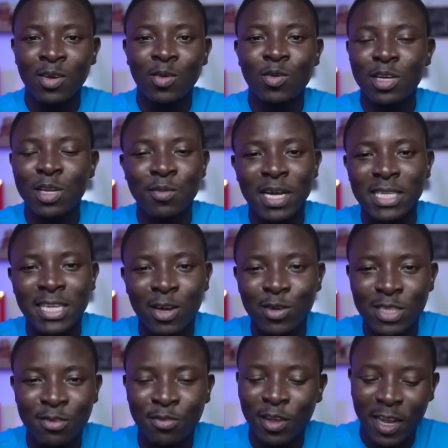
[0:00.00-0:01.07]
Who need my
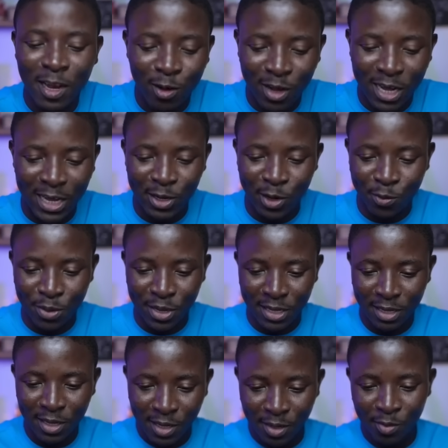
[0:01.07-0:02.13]
sound if you are not carrying up here?
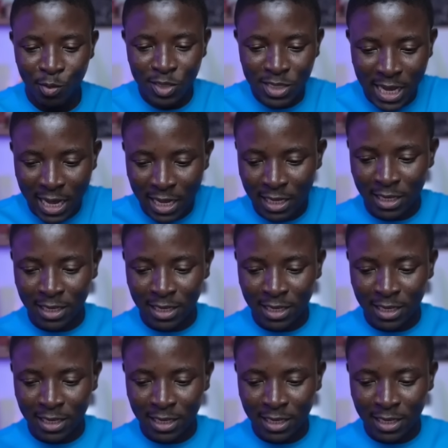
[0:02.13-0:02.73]
What's that?